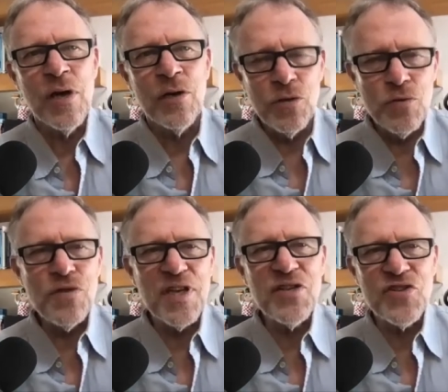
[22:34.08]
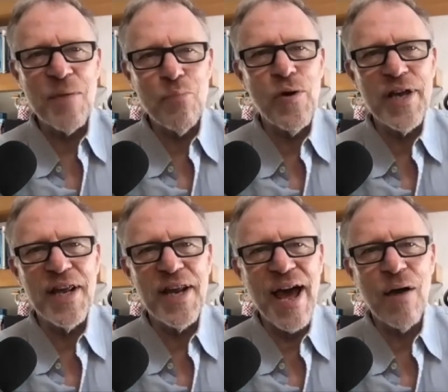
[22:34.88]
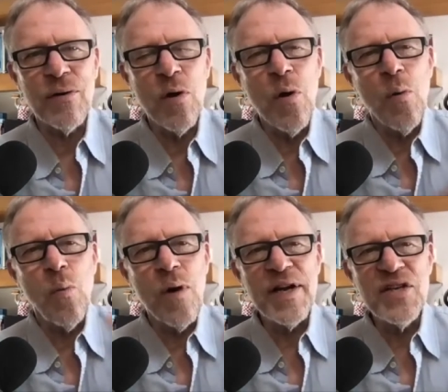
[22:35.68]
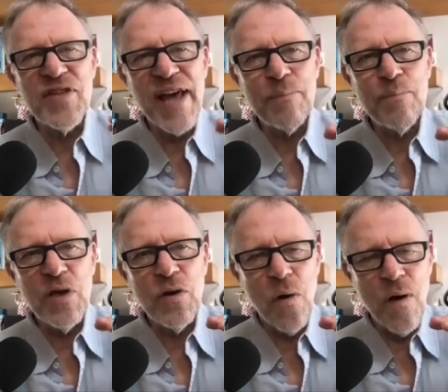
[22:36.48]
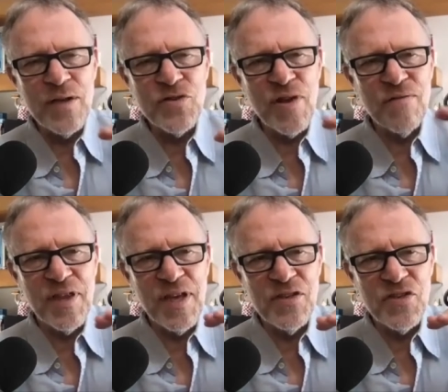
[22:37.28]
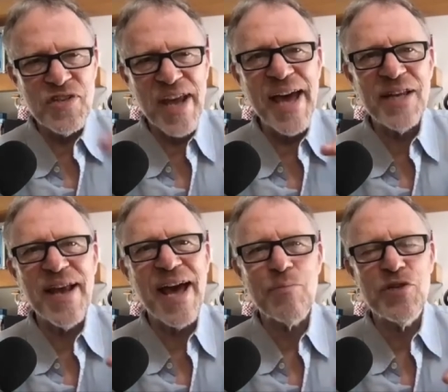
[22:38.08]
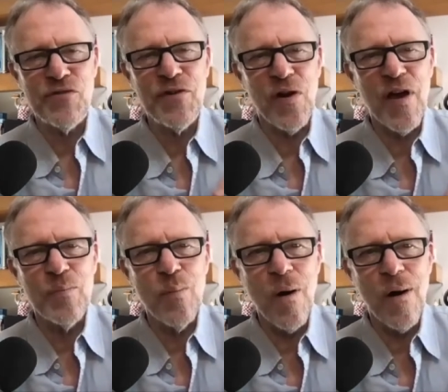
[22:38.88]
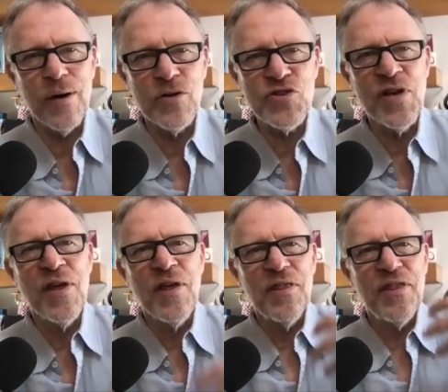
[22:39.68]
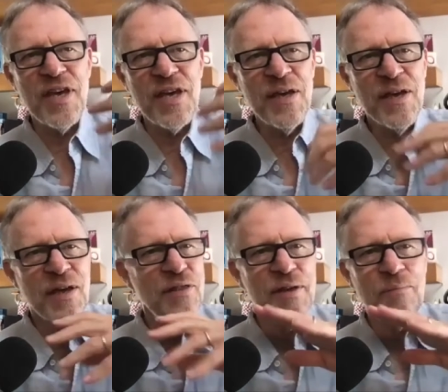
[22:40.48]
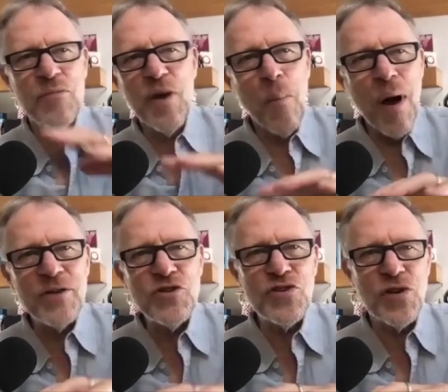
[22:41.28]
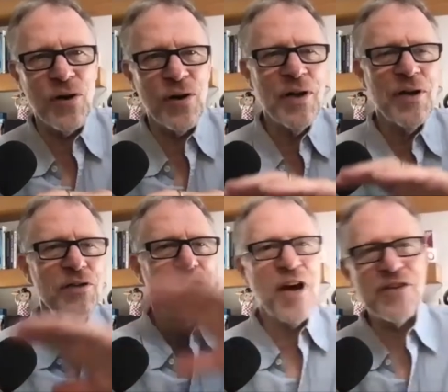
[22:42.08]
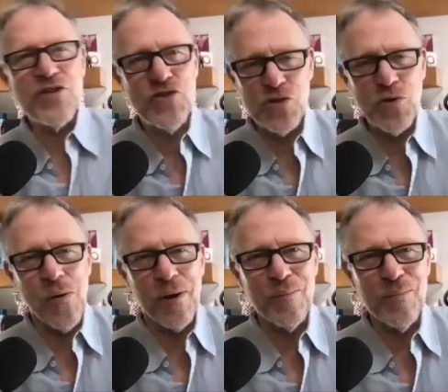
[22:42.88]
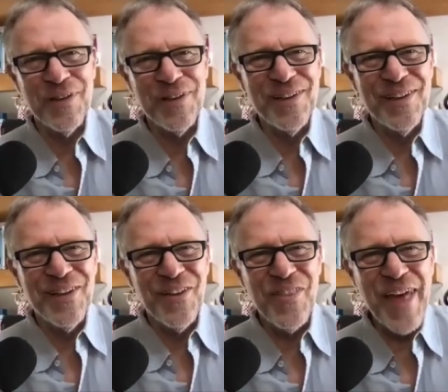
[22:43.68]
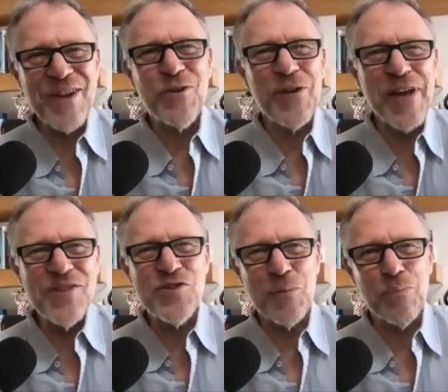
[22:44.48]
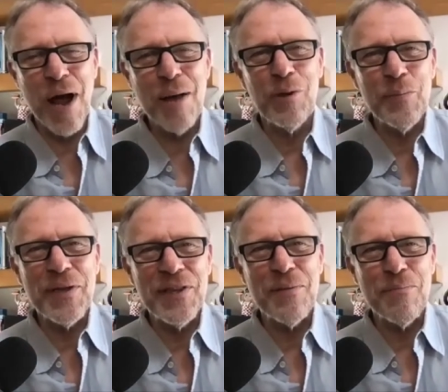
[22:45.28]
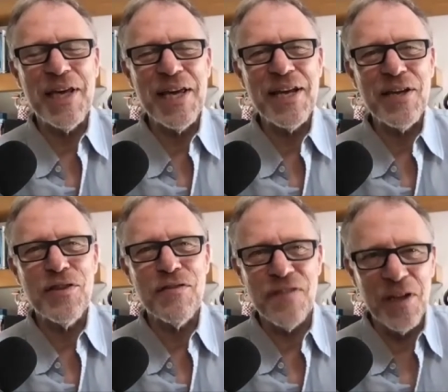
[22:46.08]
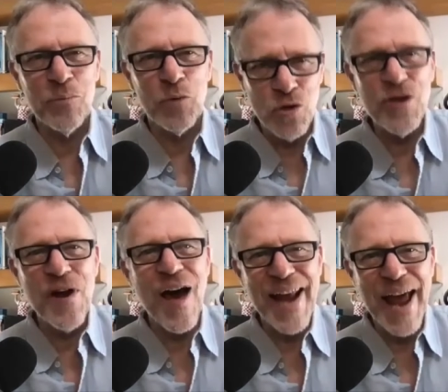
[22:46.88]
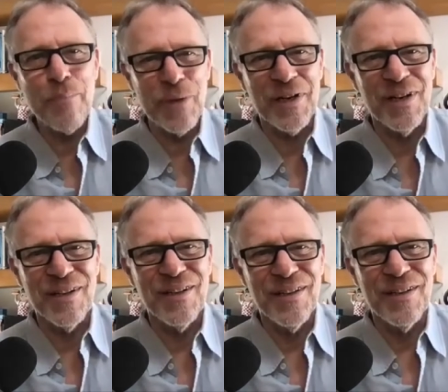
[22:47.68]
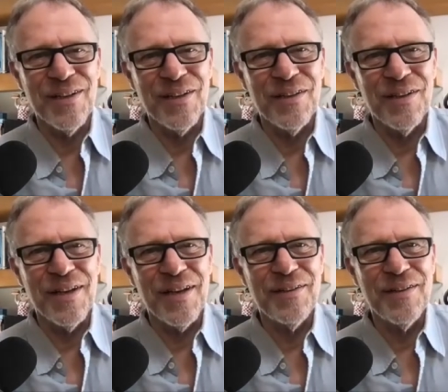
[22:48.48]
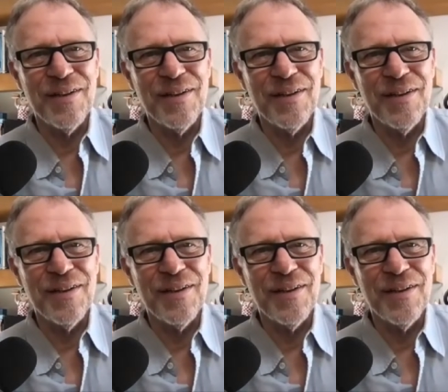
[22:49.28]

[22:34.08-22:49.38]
Two things they pointed out. One is that because of the scant atmosphere on Mars, the the the monster dust storm that creates the problem at the beginning of the film could not happen. It, and